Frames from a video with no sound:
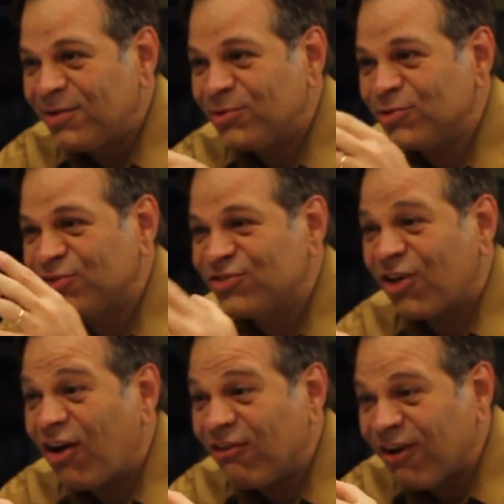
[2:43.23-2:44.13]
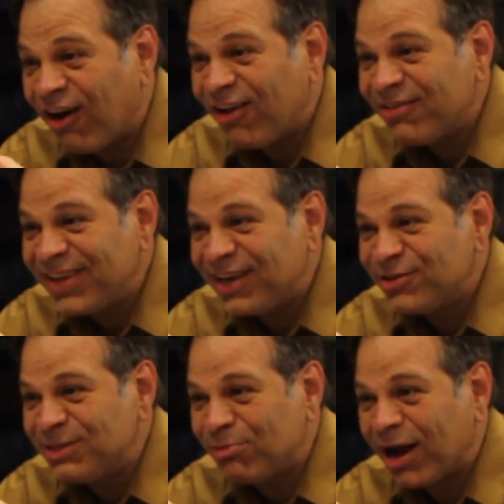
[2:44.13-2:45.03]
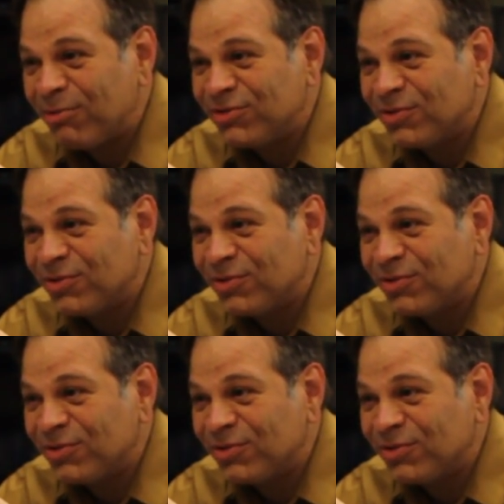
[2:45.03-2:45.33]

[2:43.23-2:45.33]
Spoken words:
which will solve all of the energy problems